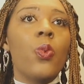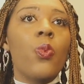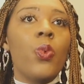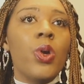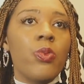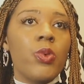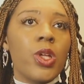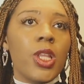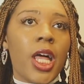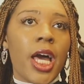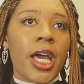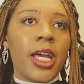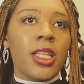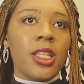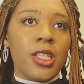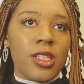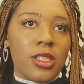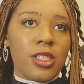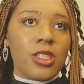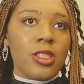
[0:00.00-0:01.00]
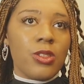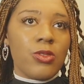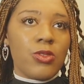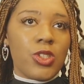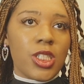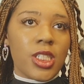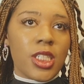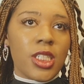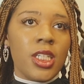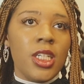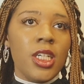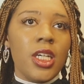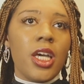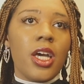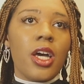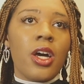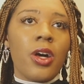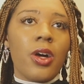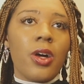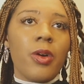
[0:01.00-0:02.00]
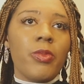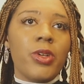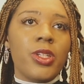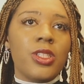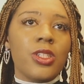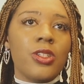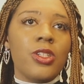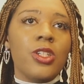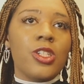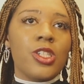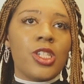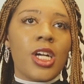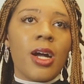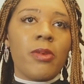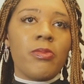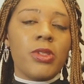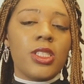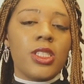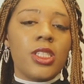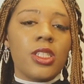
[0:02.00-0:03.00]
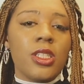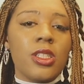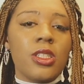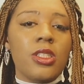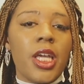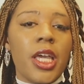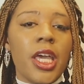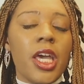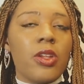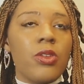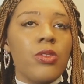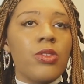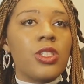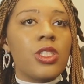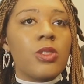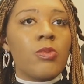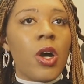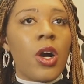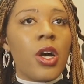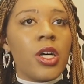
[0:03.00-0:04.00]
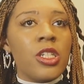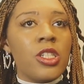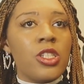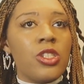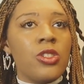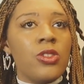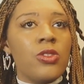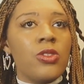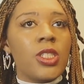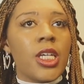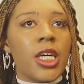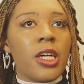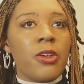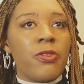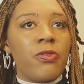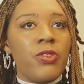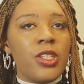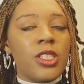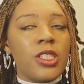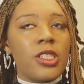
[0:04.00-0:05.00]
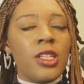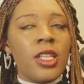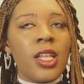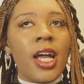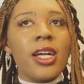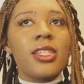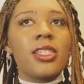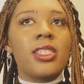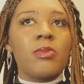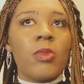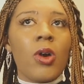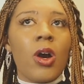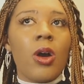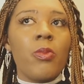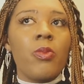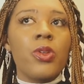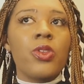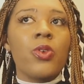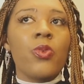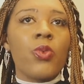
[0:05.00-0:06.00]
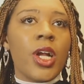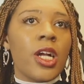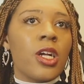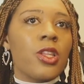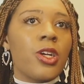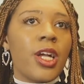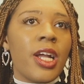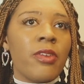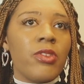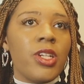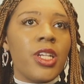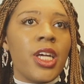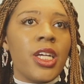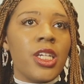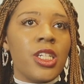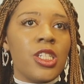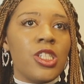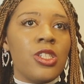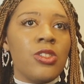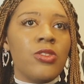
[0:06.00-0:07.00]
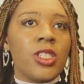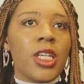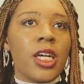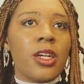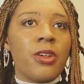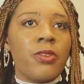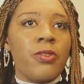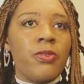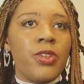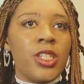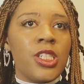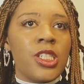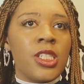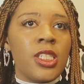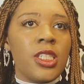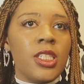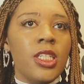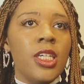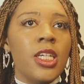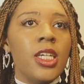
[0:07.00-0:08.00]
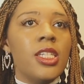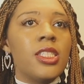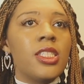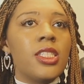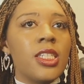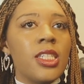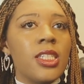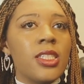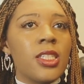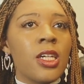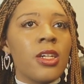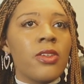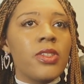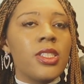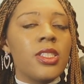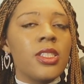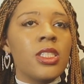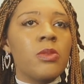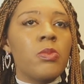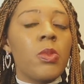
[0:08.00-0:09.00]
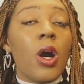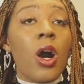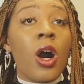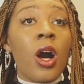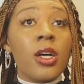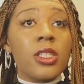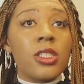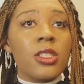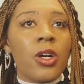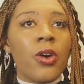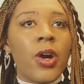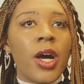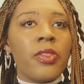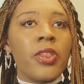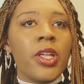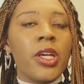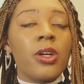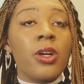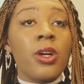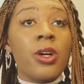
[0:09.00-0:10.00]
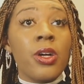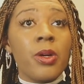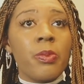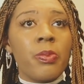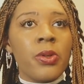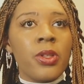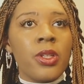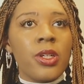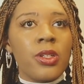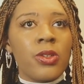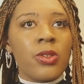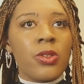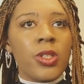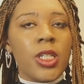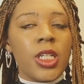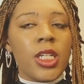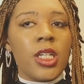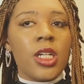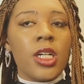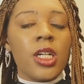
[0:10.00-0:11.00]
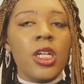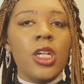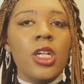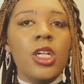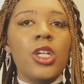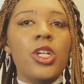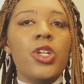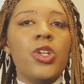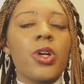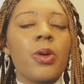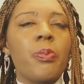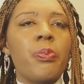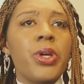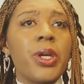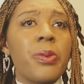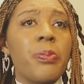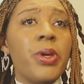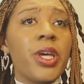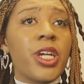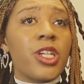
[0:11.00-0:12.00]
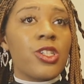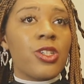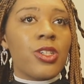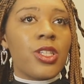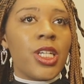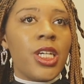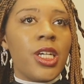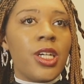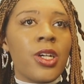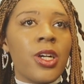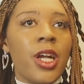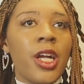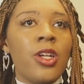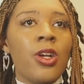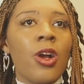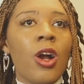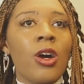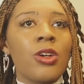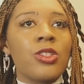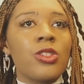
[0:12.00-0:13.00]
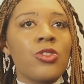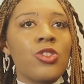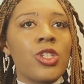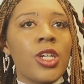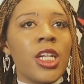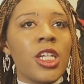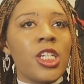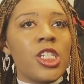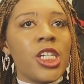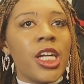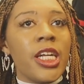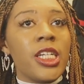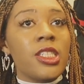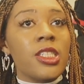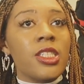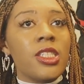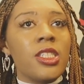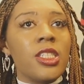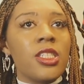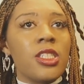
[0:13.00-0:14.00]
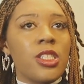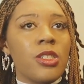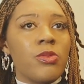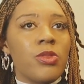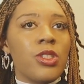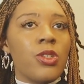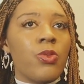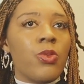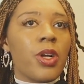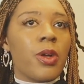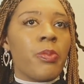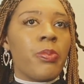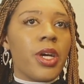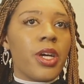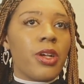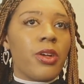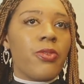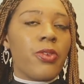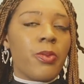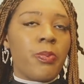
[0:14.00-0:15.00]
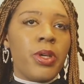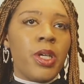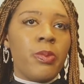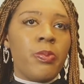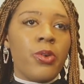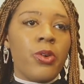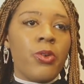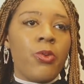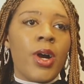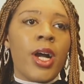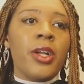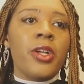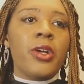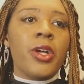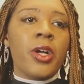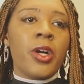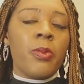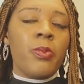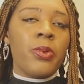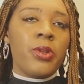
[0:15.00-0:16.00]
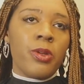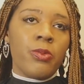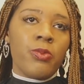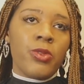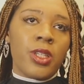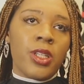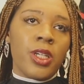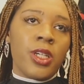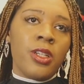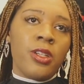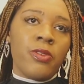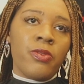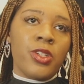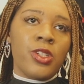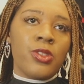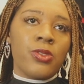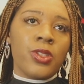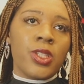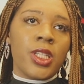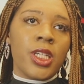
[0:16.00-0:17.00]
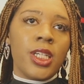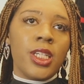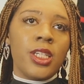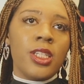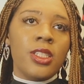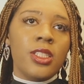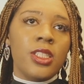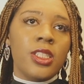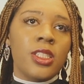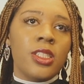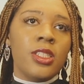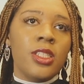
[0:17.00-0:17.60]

We would like this solution. And so your job is to handle the small issues, like not small, but the regular everyday issues like efficient city services. But also, I think a good political leader, you're a big picture thinker, and you're also trying to change the systems to work better for people while you're helping them with the individual things.